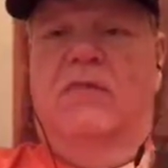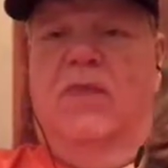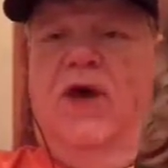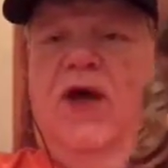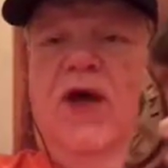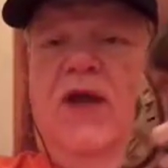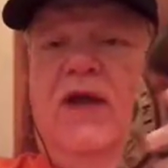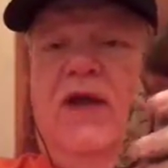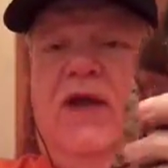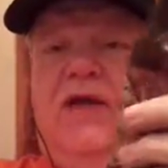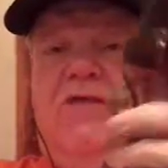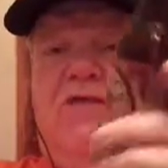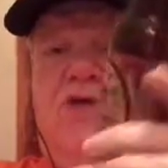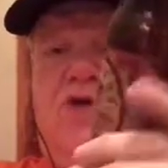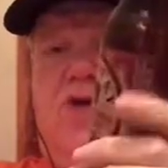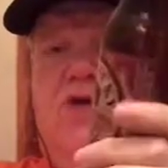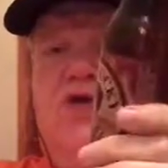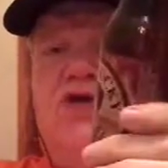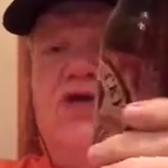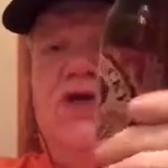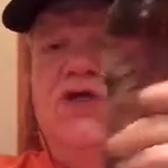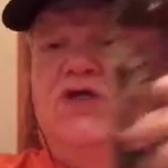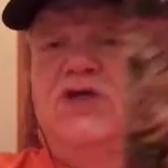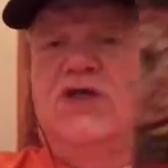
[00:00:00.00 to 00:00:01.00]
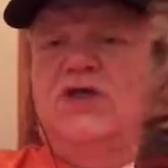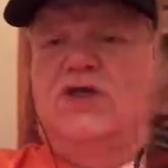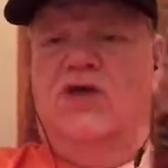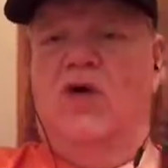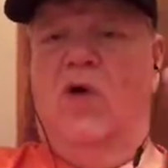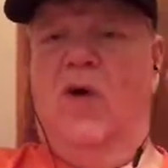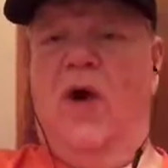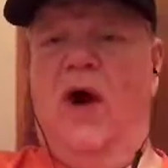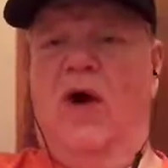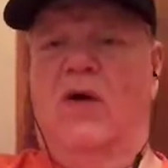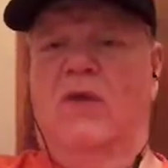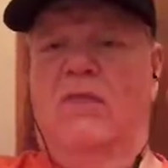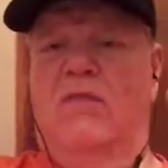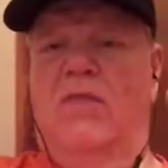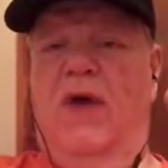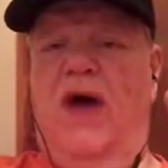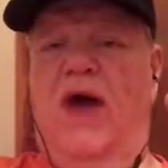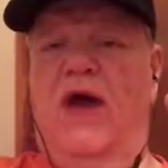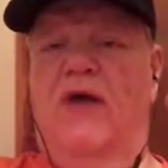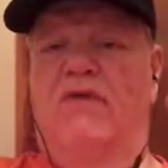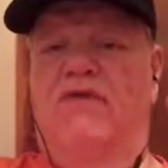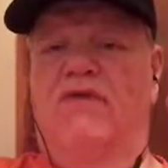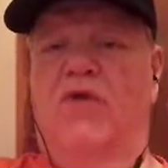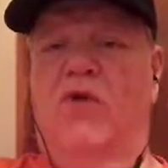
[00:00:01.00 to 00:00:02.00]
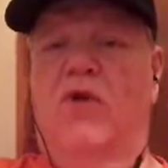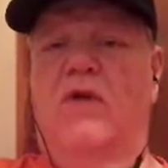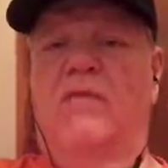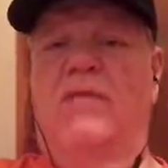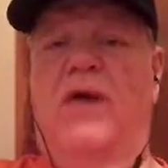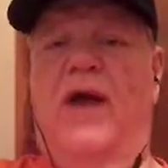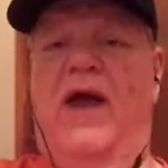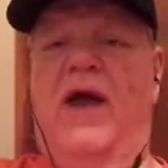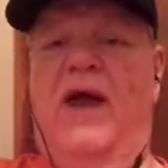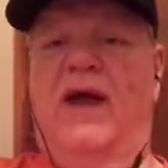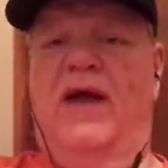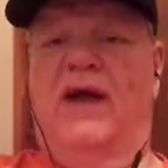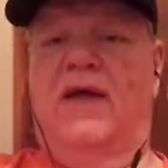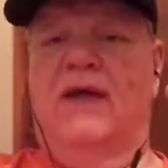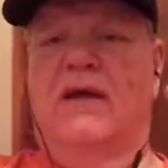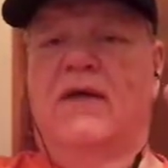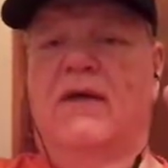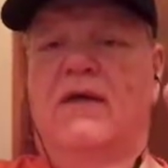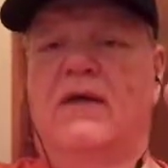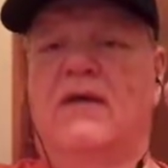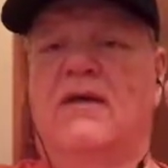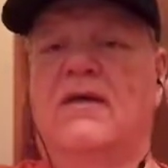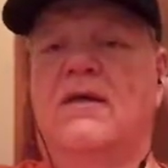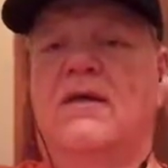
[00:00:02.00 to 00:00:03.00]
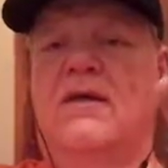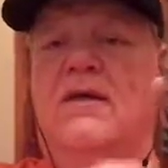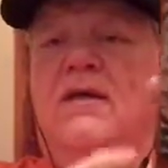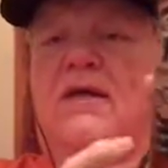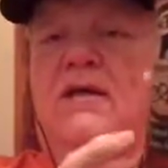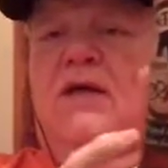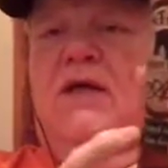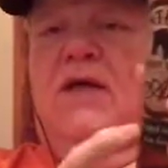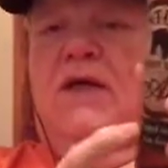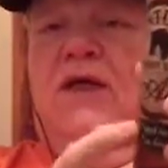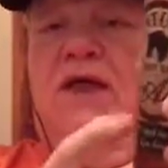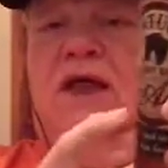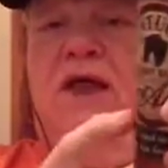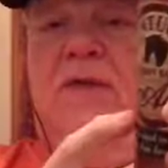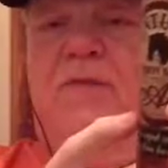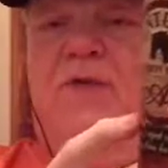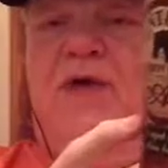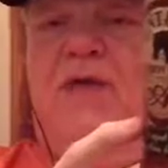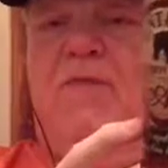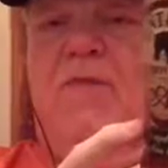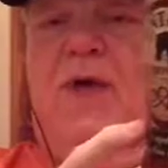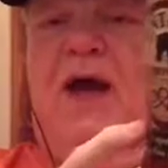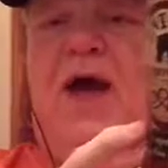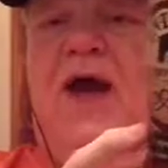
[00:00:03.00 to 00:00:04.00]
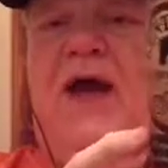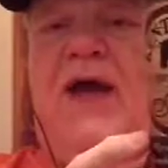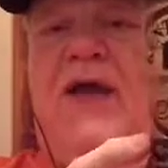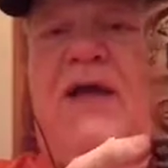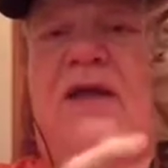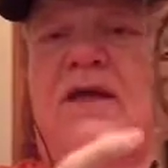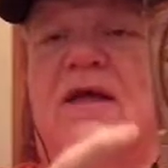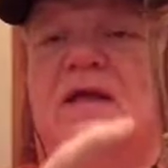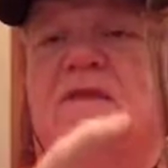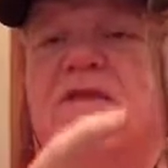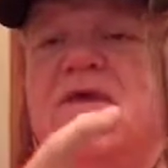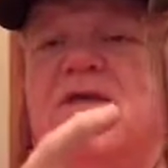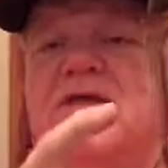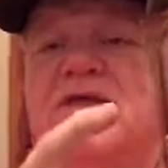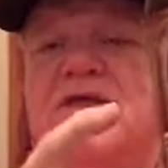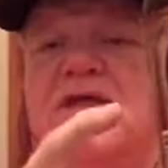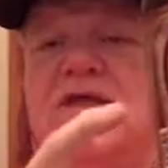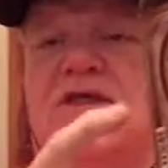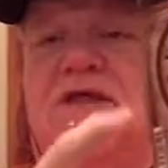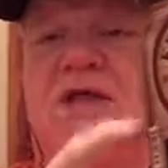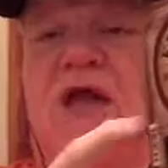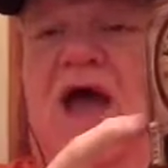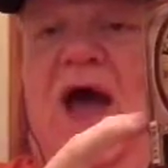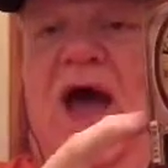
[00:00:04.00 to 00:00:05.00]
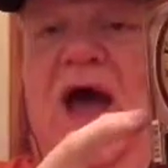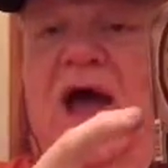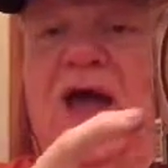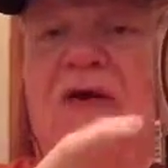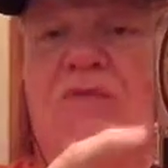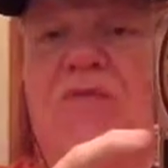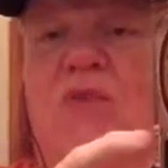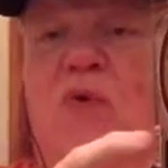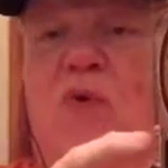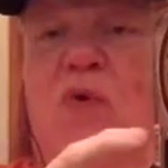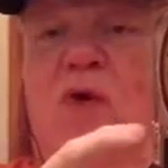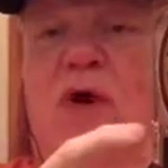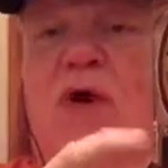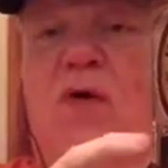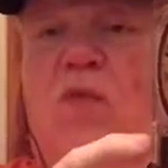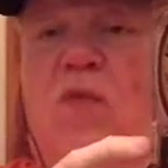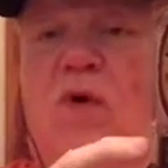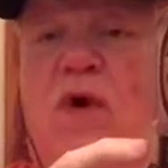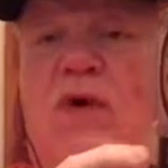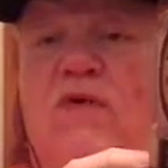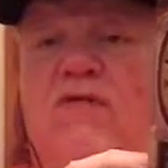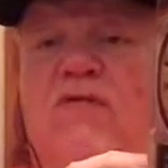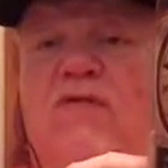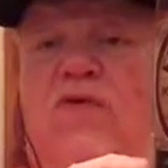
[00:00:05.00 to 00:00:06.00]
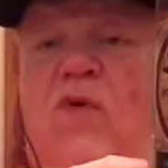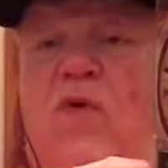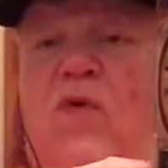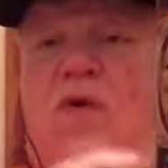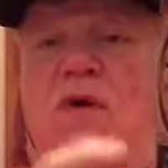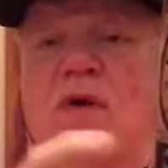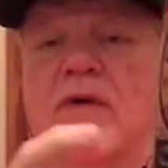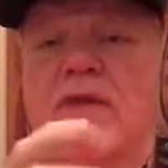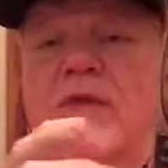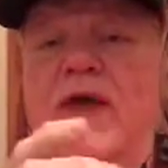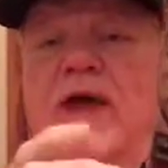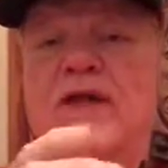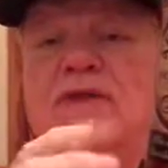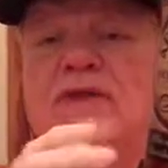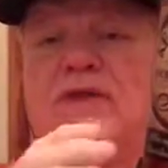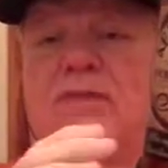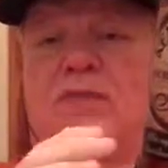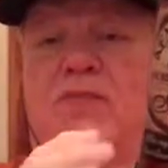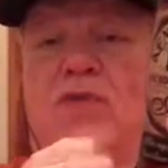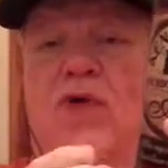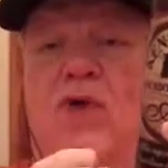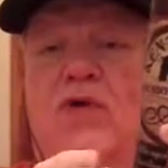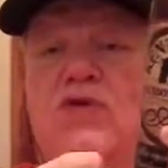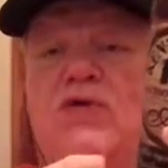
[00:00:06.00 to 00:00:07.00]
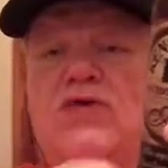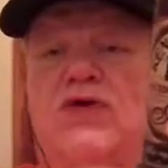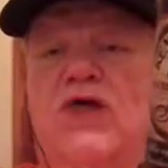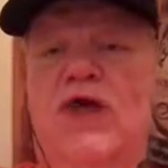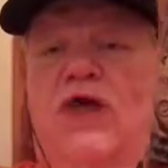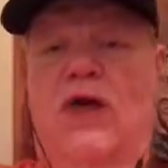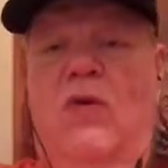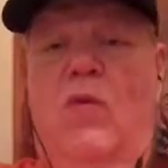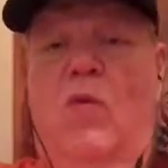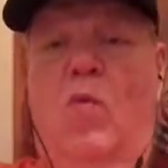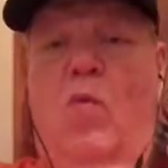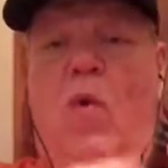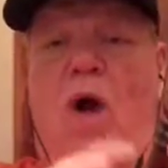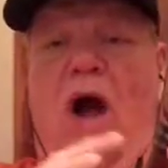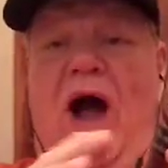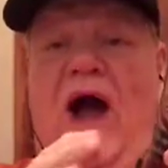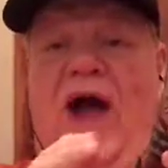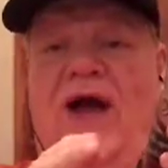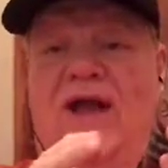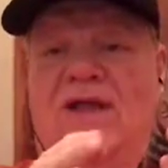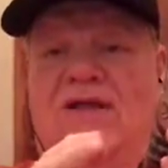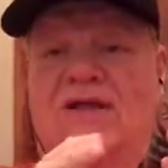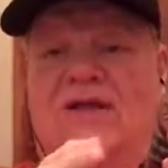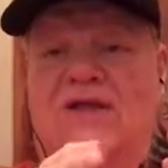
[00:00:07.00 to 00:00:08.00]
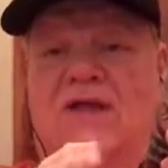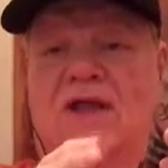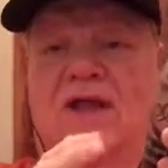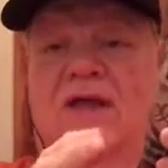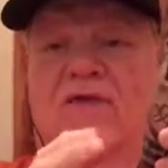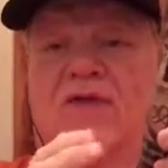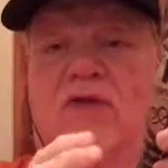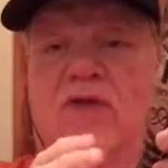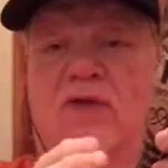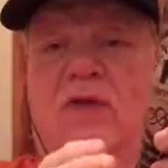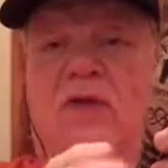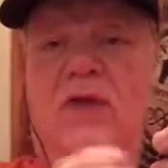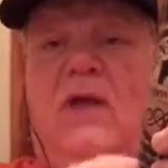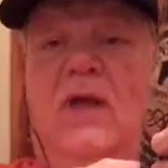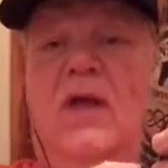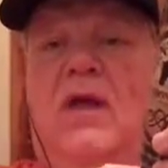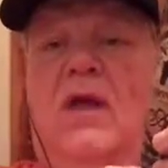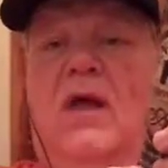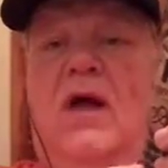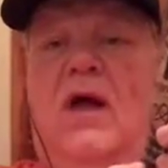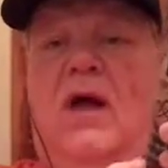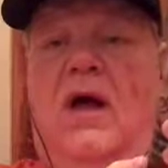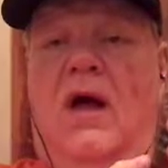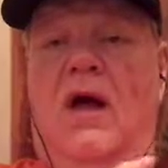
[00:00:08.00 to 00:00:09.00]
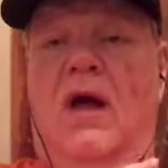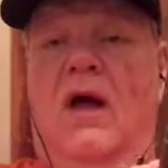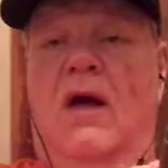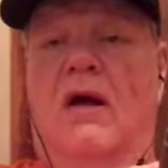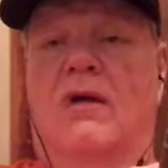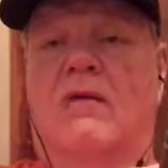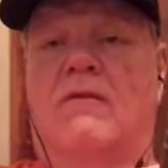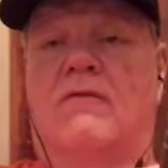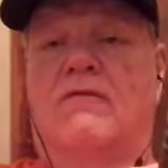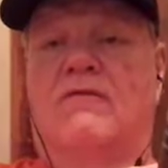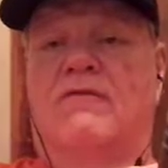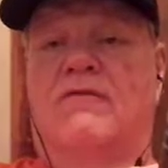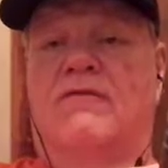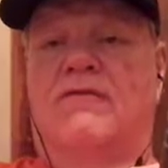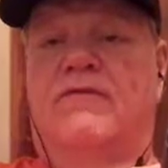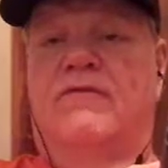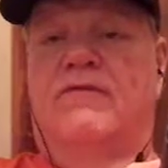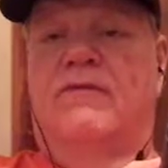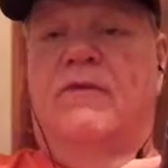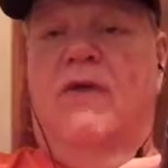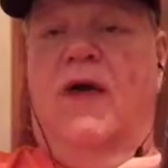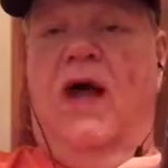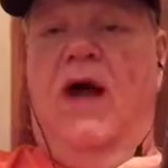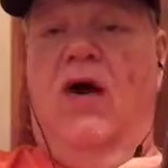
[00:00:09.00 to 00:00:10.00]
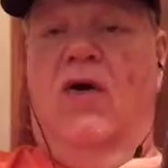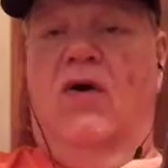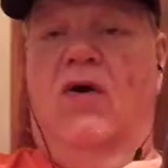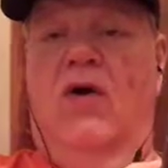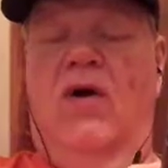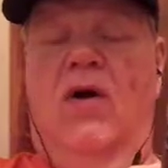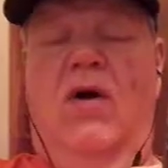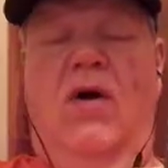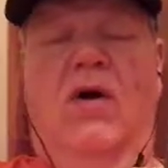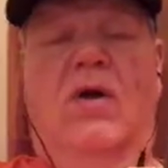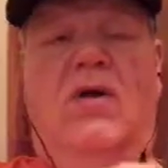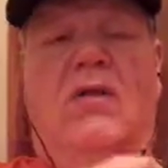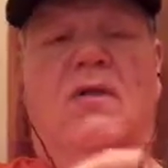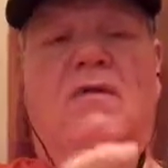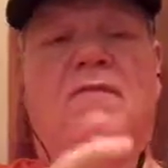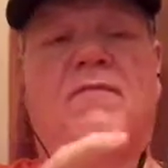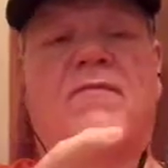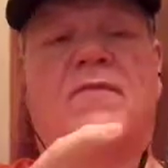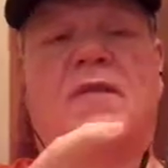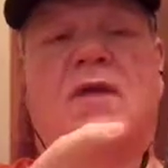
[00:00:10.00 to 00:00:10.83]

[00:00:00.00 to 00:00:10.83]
But if you just go out and buy a 4-pack, keep in mind this is 9.14. That's approaching wine's level of alcohol.